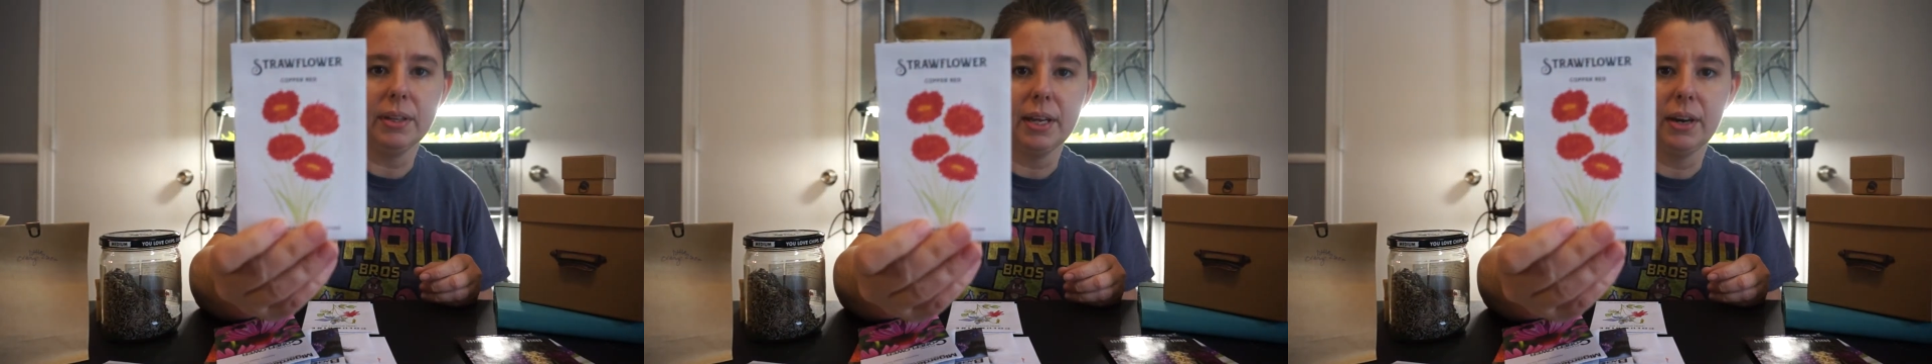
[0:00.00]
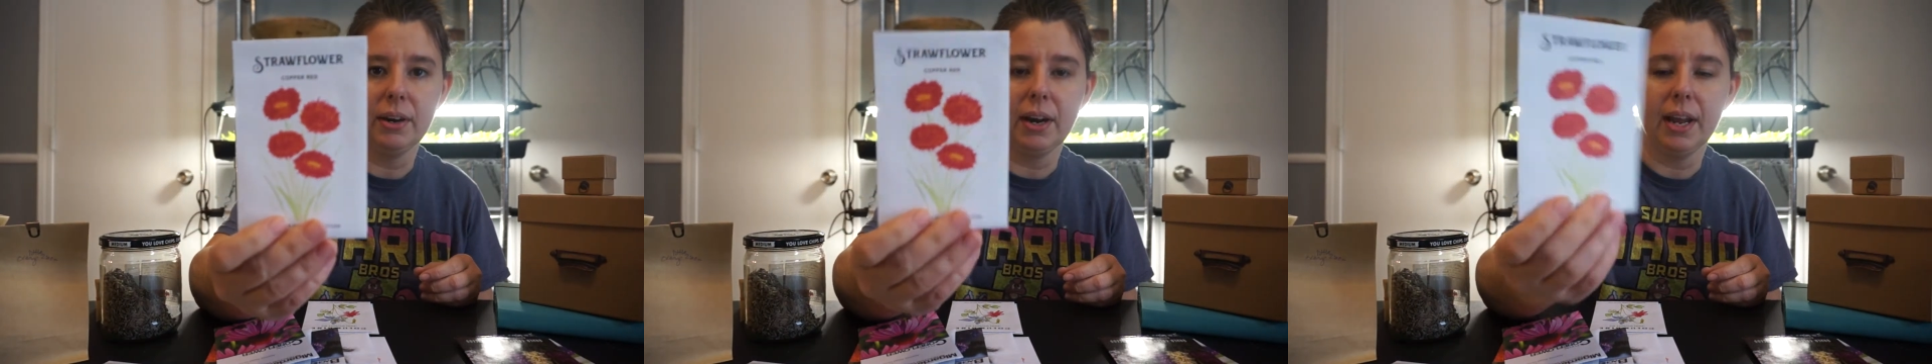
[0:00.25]

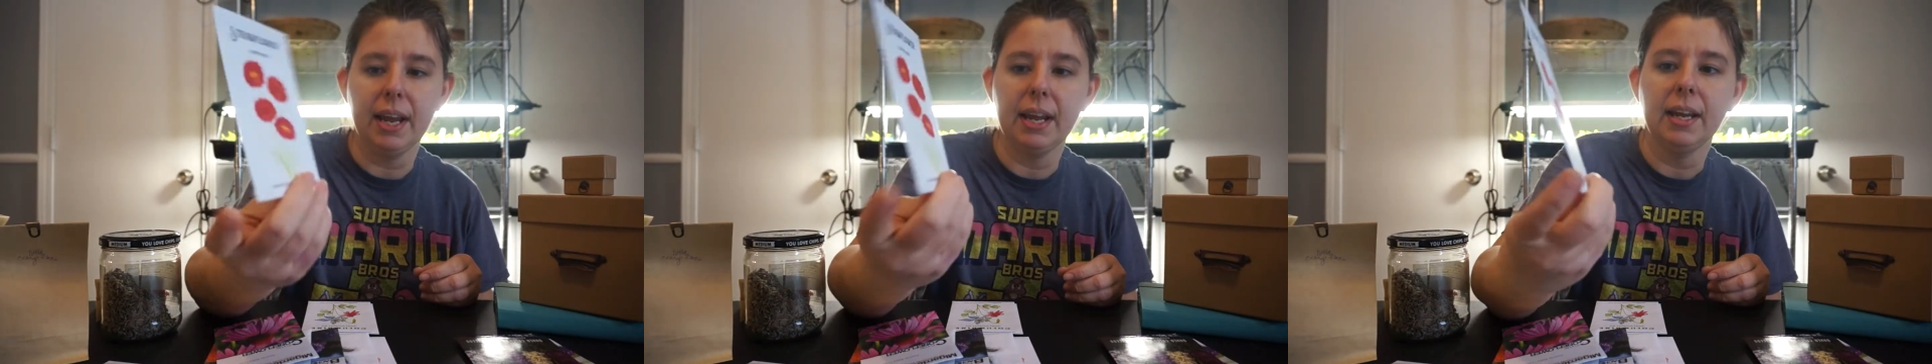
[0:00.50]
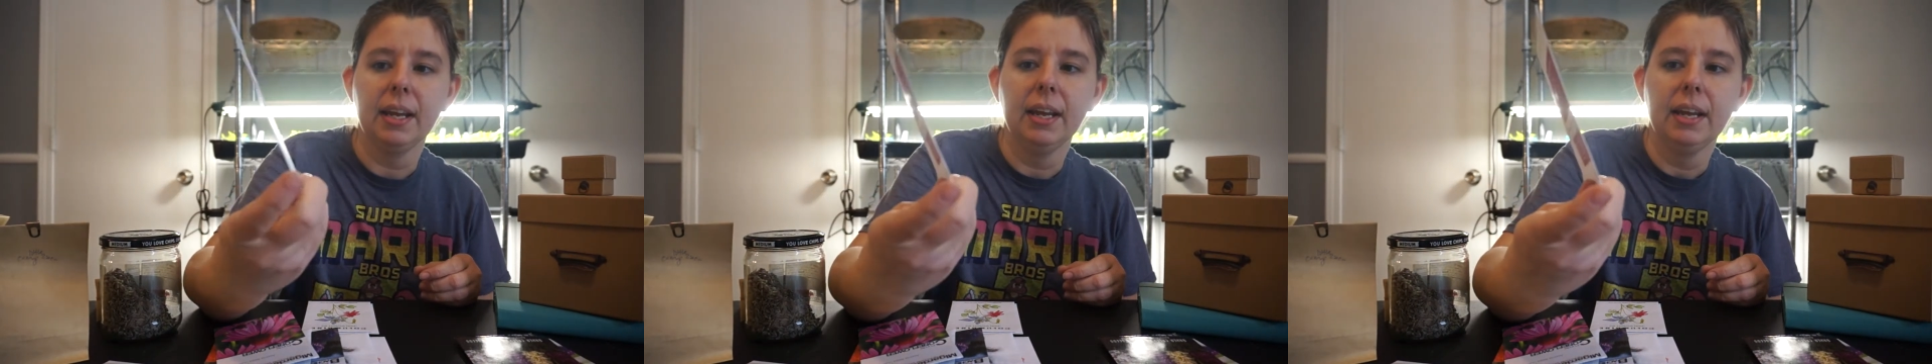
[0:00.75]
They're
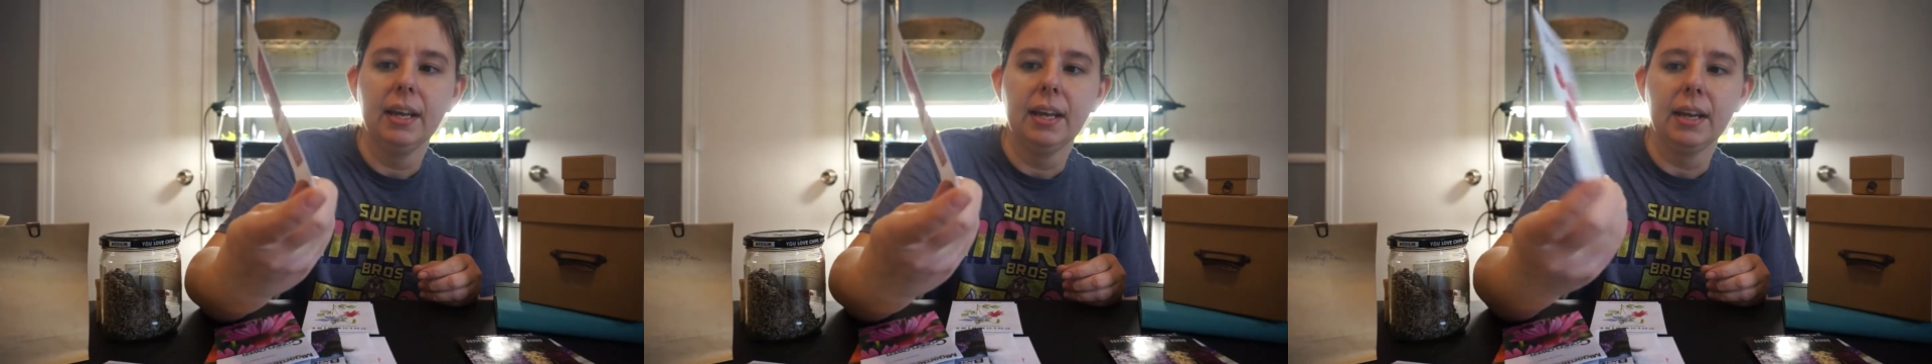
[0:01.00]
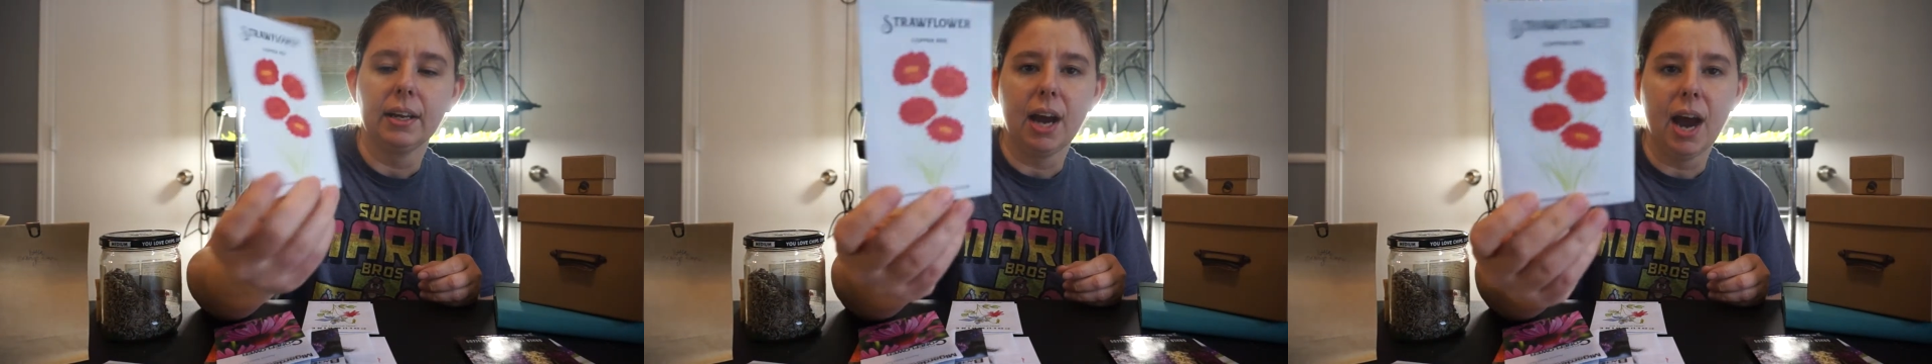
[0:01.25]
a
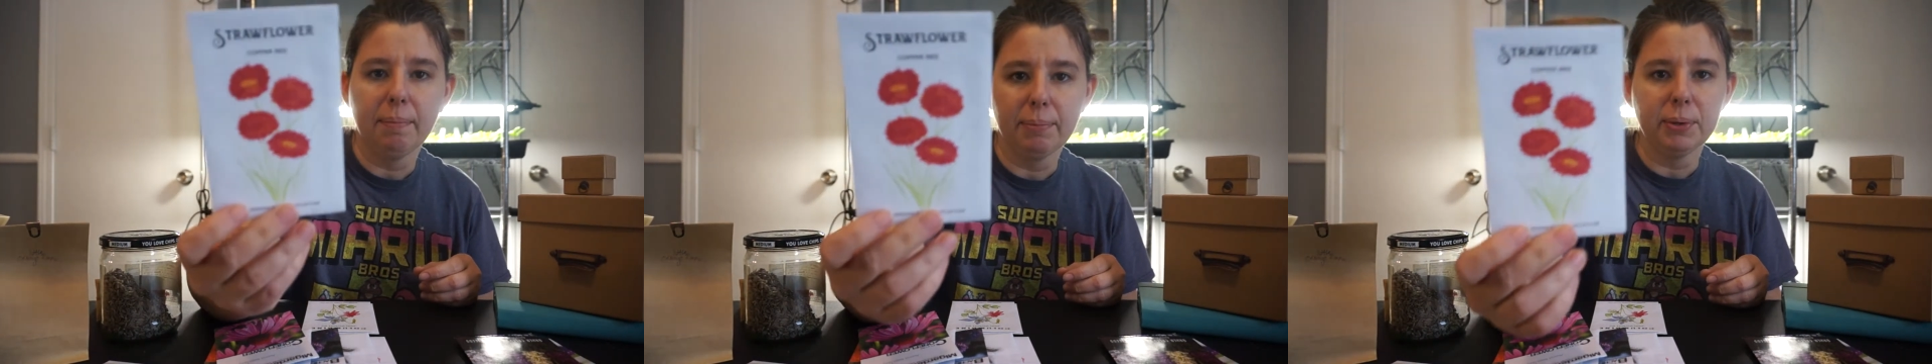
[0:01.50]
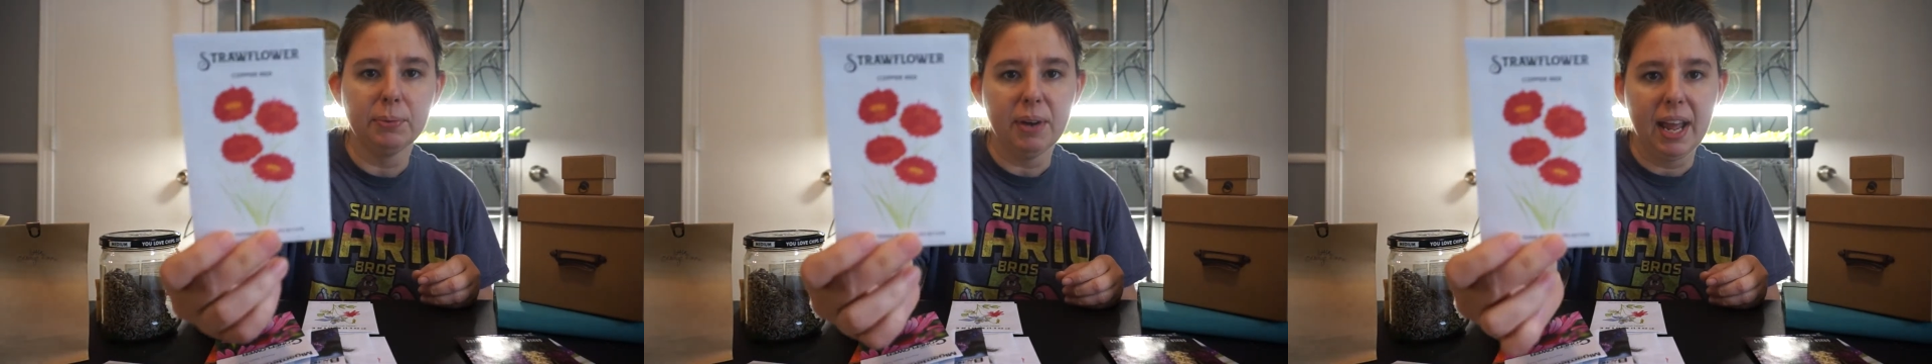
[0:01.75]

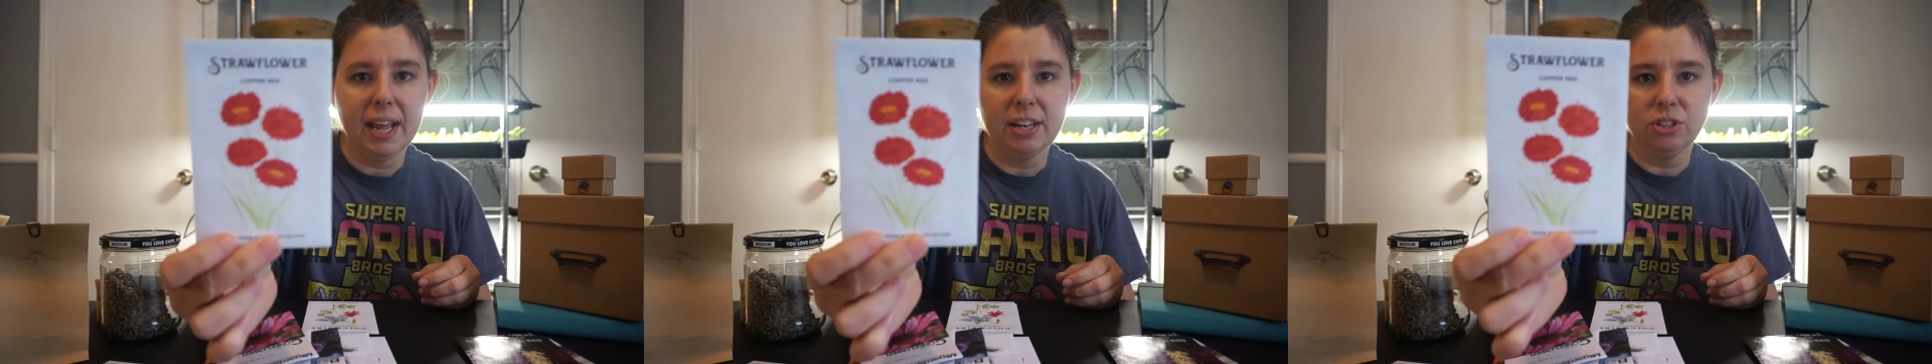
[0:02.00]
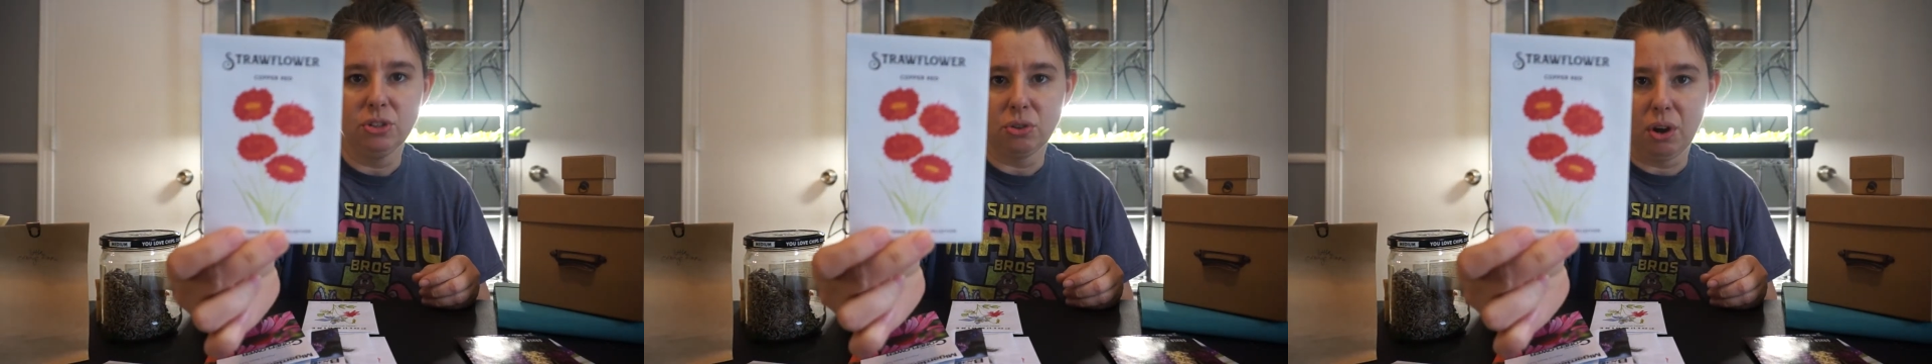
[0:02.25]
copper
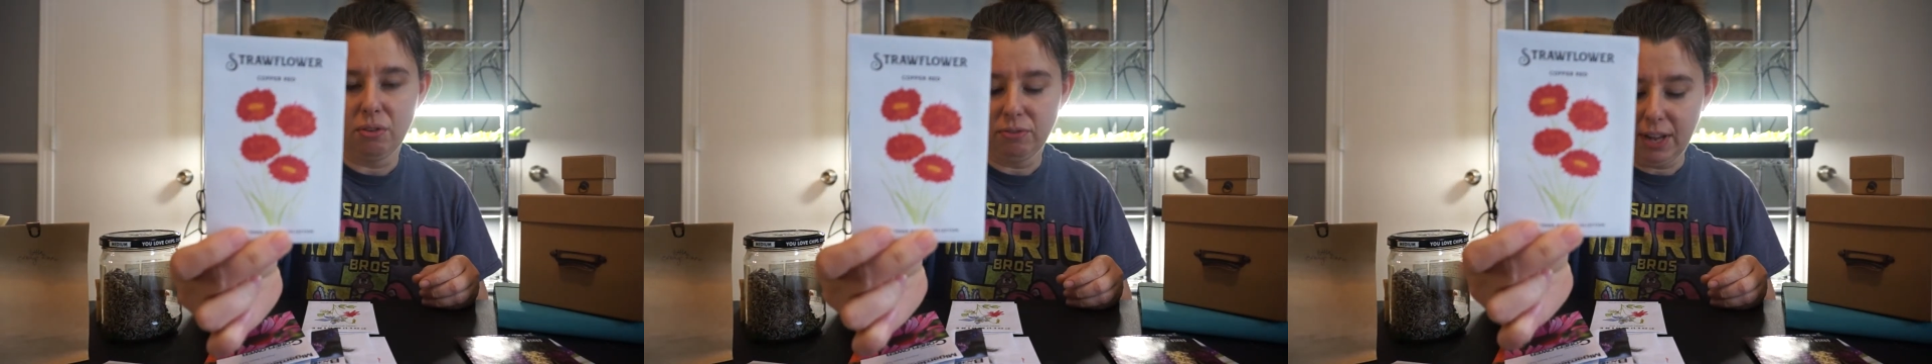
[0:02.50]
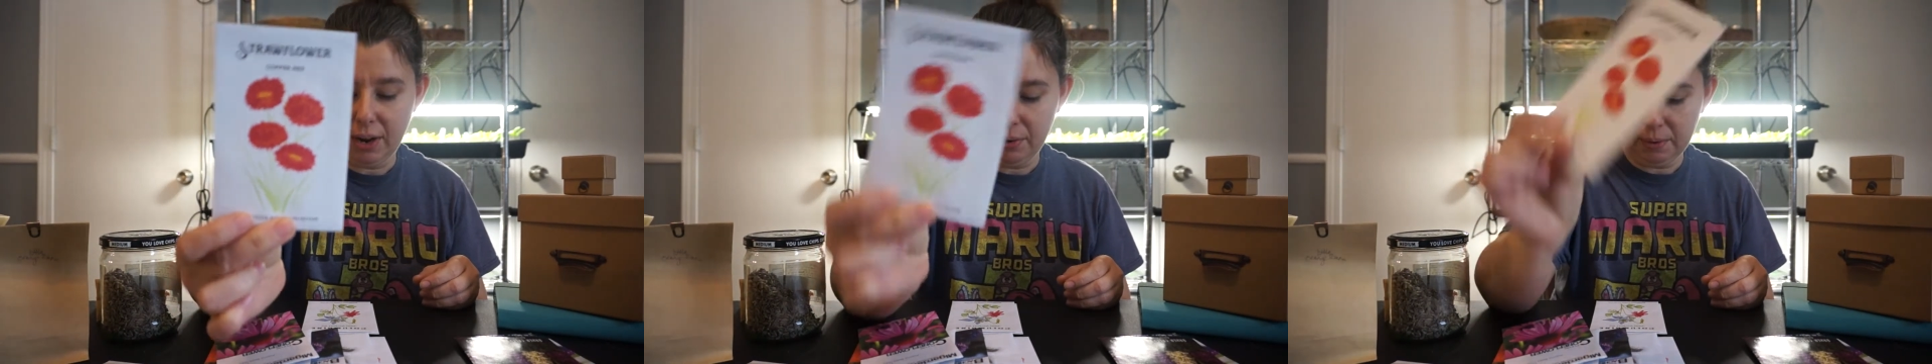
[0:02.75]
red straw
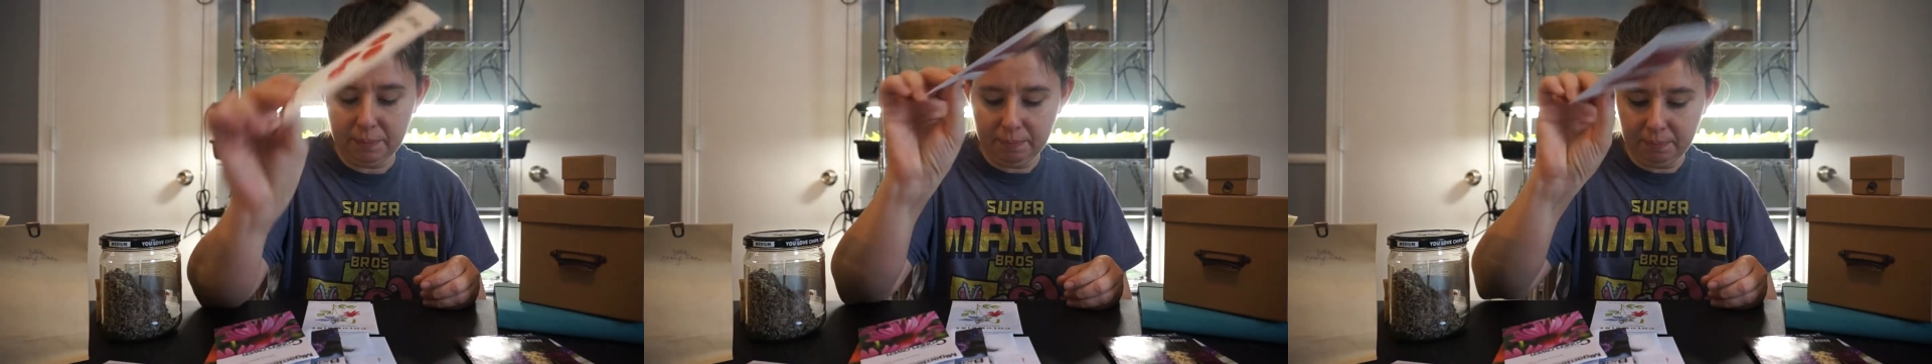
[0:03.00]
flower.